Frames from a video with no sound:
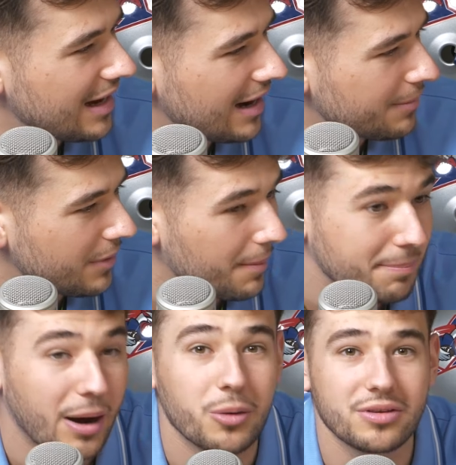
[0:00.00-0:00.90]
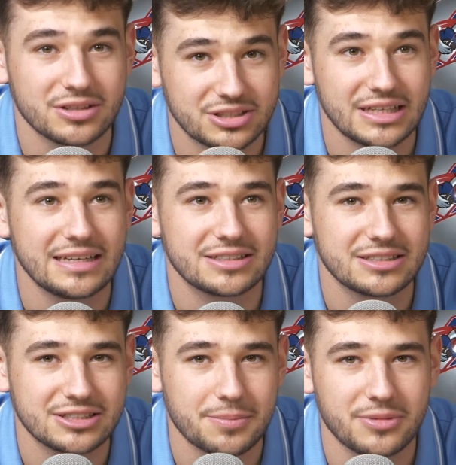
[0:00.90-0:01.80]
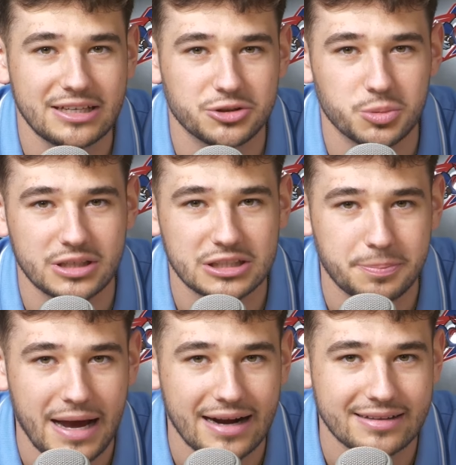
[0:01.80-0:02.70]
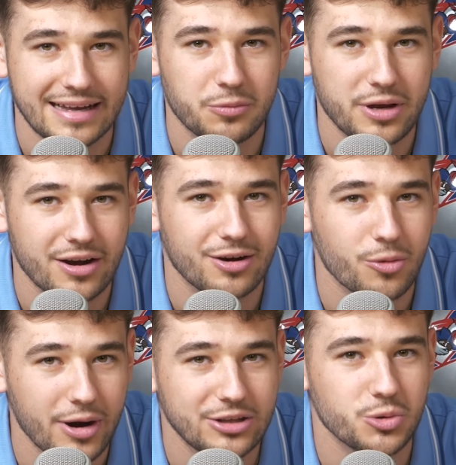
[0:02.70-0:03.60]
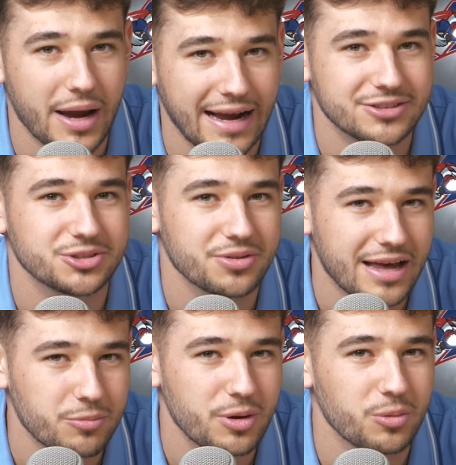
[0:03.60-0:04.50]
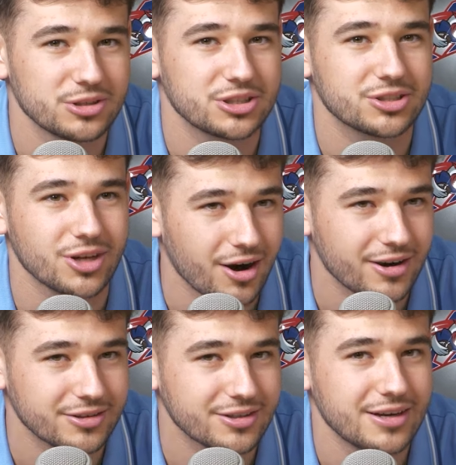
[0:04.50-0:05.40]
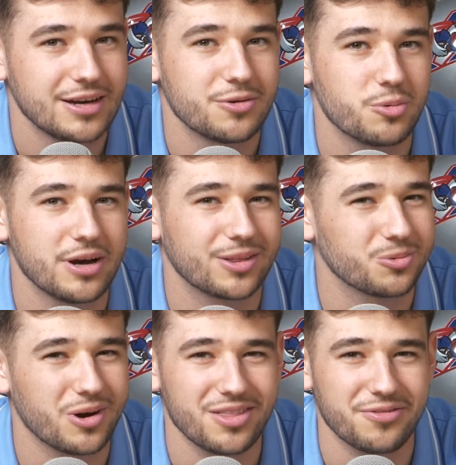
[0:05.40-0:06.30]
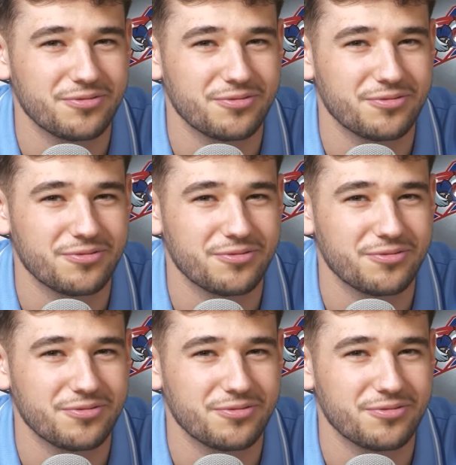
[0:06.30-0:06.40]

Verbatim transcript: um, about the season, some things to expect, and we are going to answer them. We will start with one of the